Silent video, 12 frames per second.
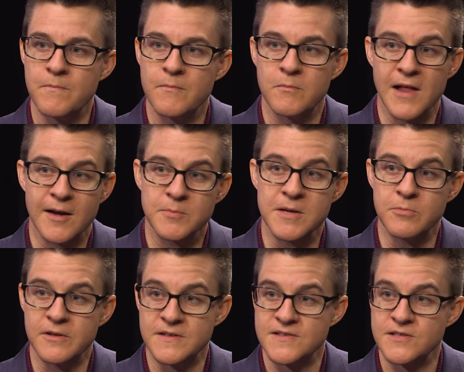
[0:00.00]
Black
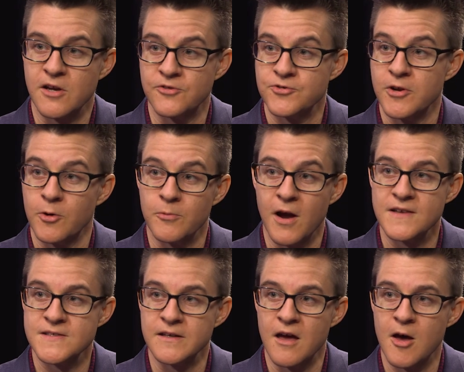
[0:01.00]
people in this country are
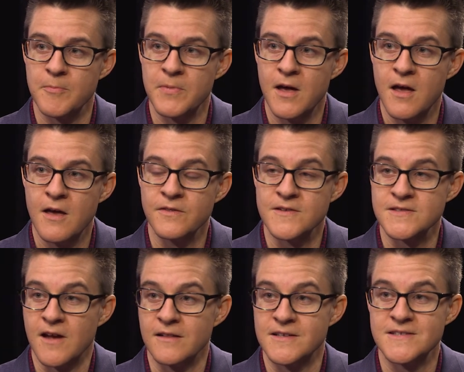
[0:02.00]
rising up, the
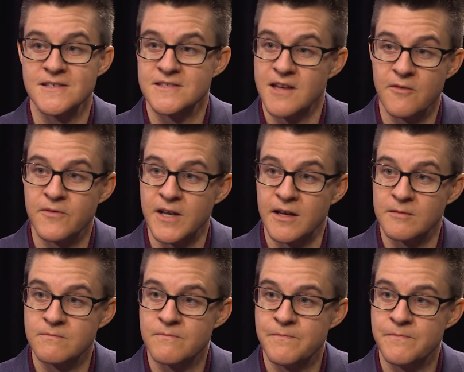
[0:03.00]
silence is deafening.